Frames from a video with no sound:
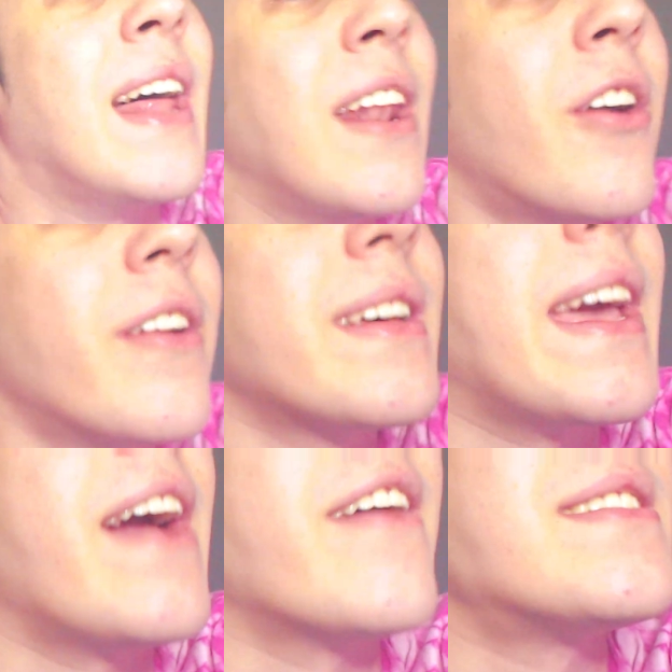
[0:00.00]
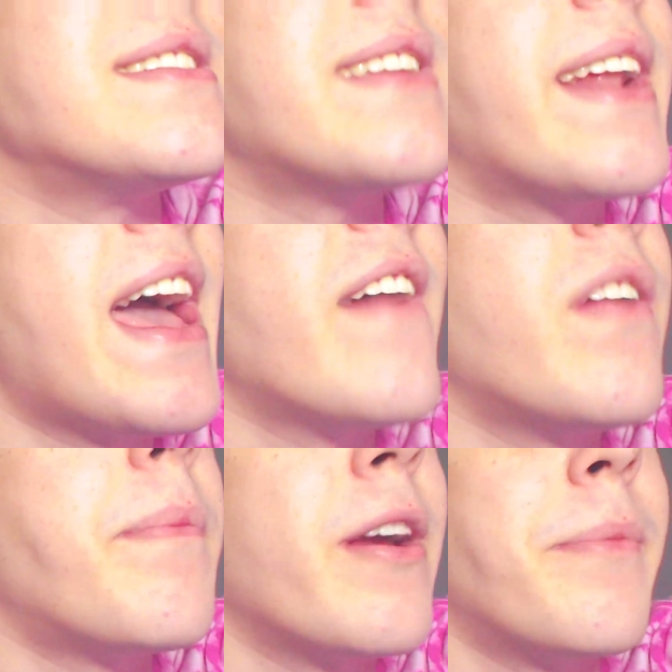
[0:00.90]
A lot of the characters that I
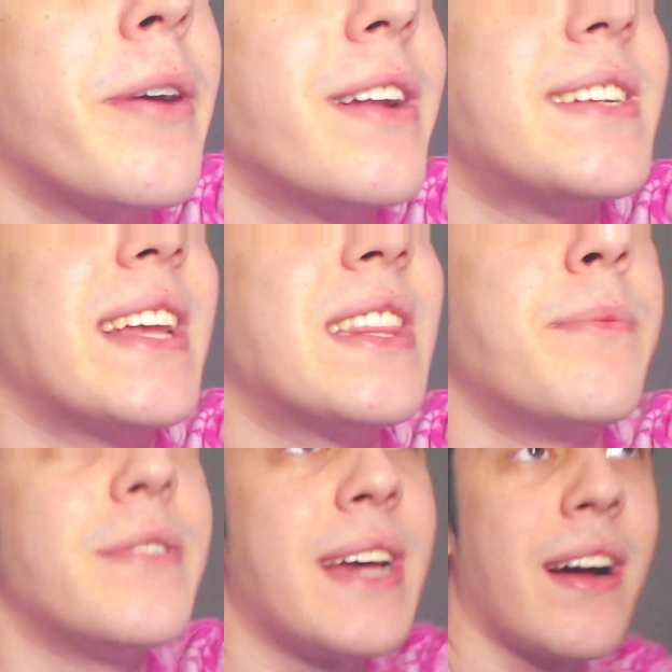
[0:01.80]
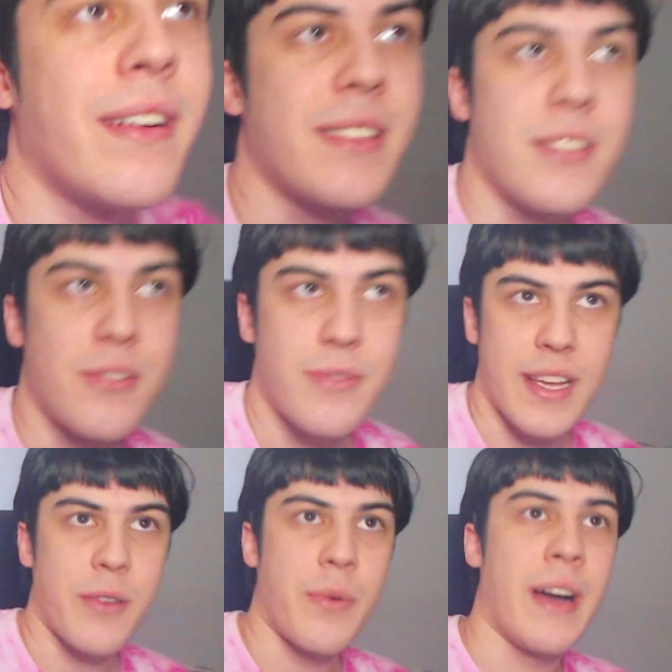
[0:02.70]
have up here, I'm not going to take them all down because it'll
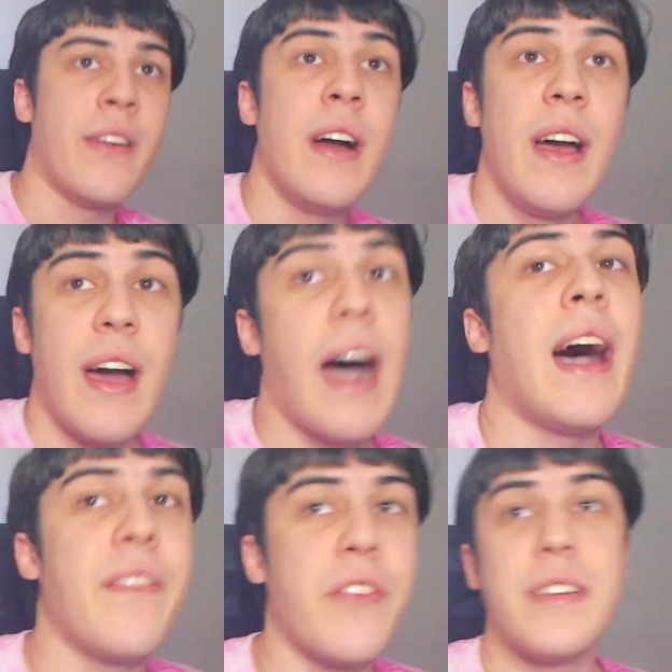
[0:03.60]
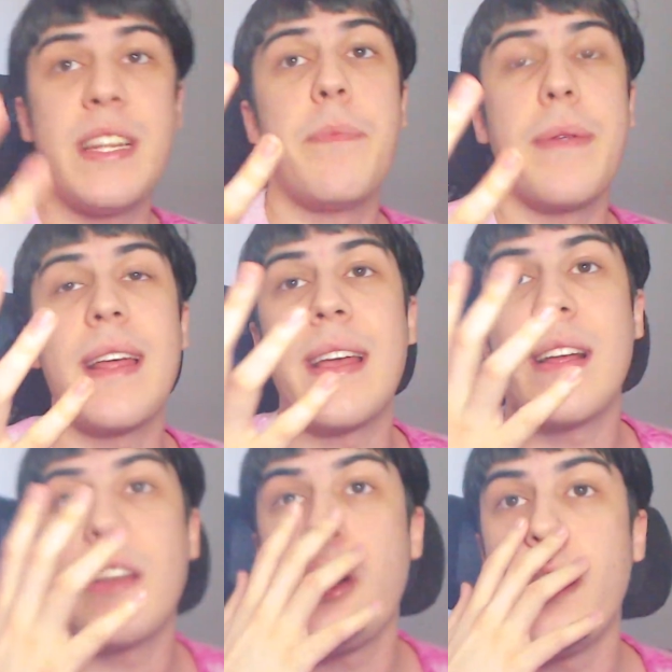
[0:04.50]
take a while, are very typically
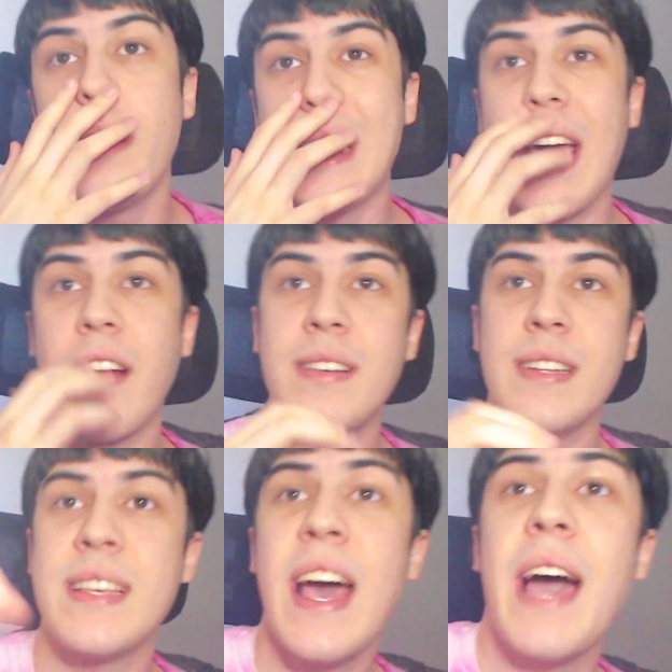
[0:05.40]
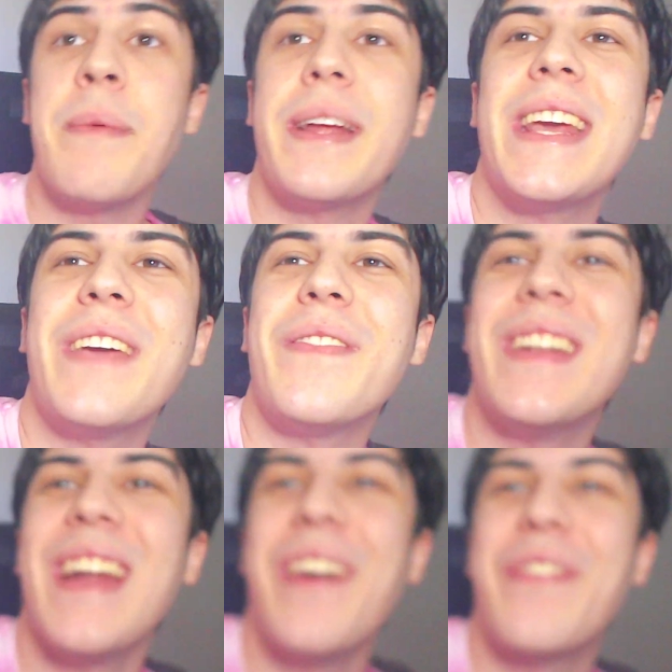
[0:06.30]
girly characters. I mean,
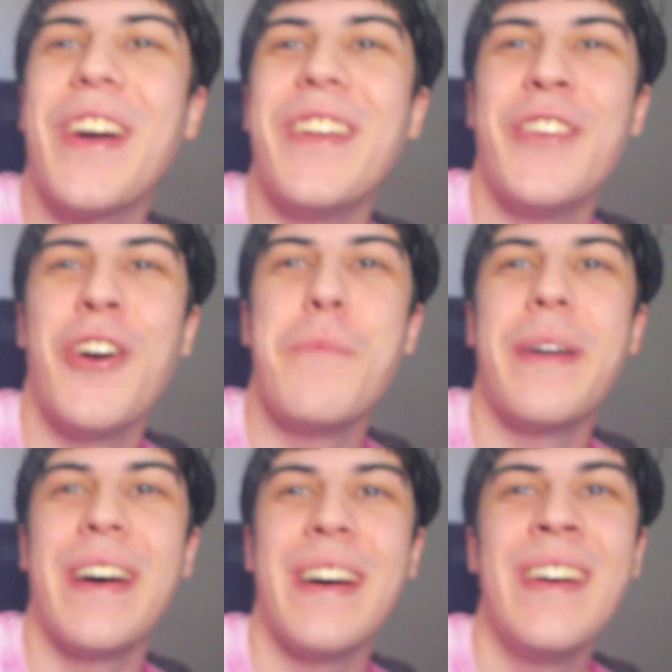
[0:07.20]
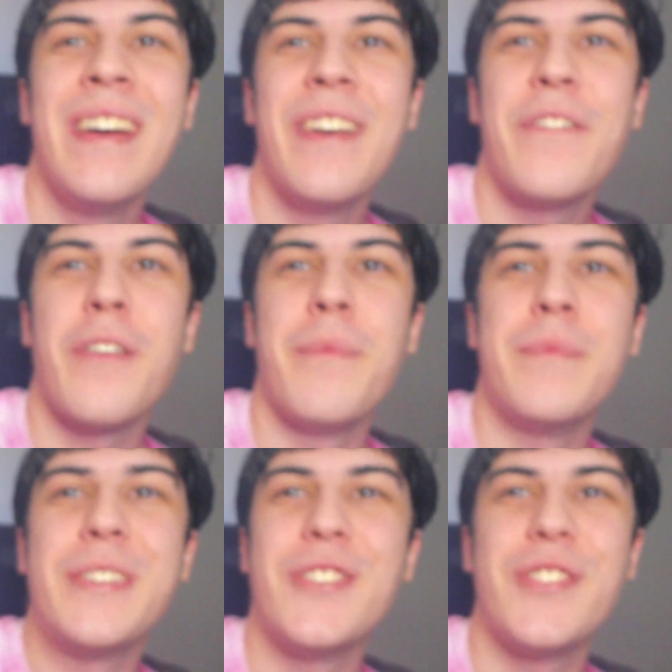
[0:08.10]
even I've got Nobara from
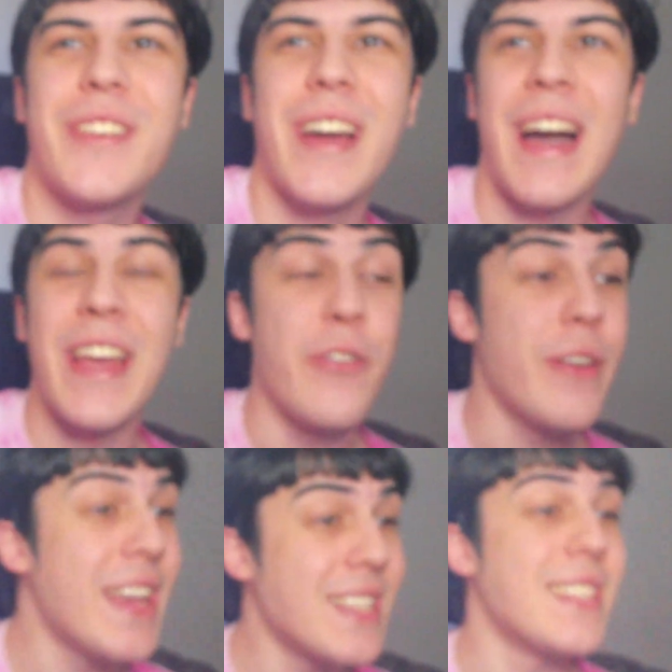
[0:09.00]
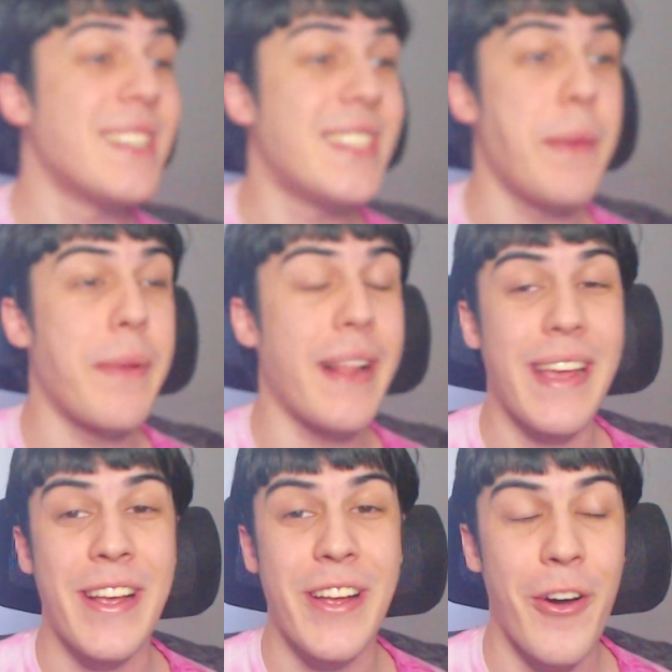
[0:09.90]
Jujutsu Kaisen, who isn't a
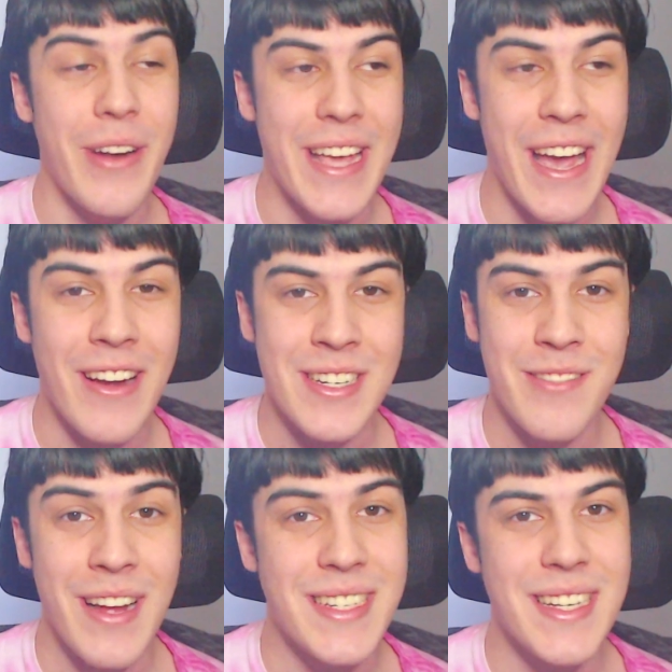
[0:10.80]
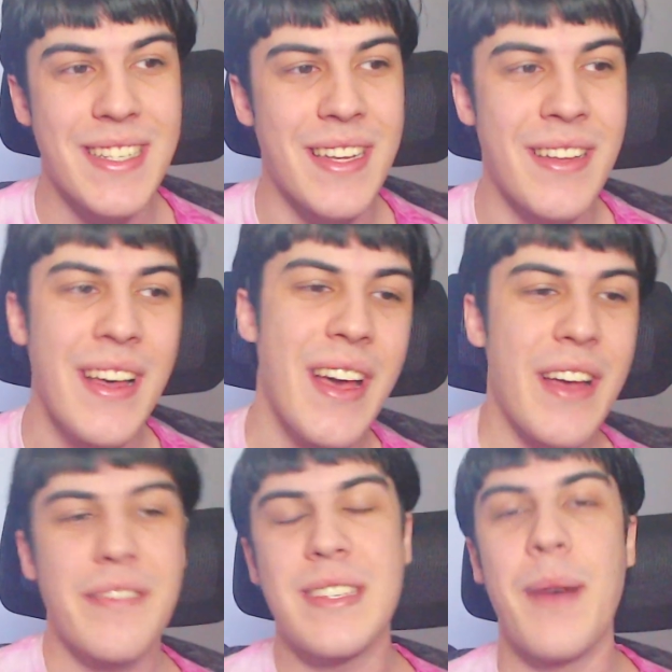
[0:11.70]
typically girly character, right? She's a
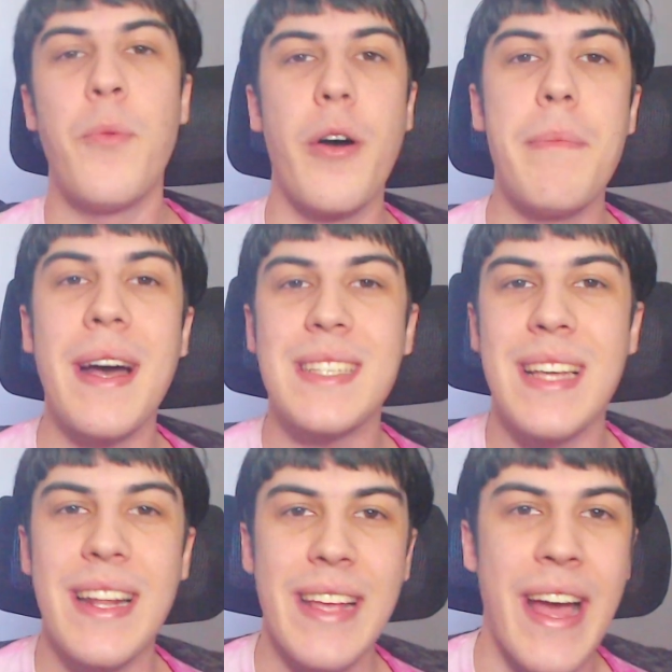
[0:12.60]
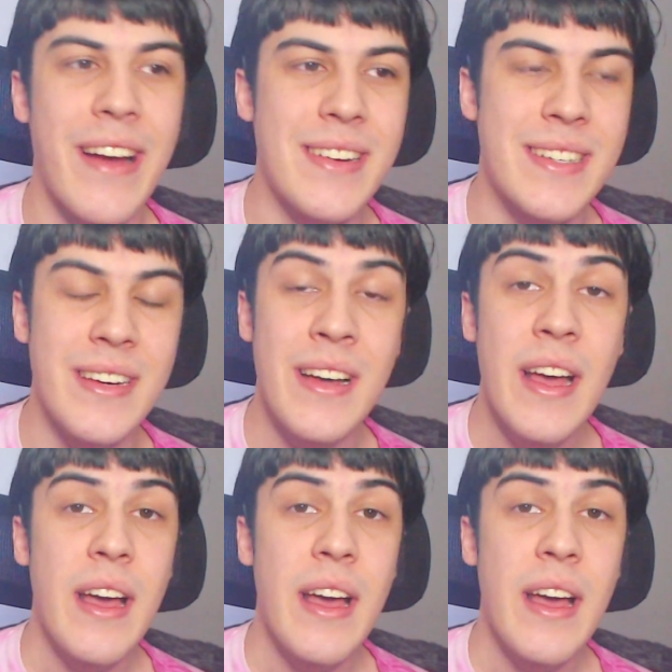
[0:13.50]
somewhat masculine character,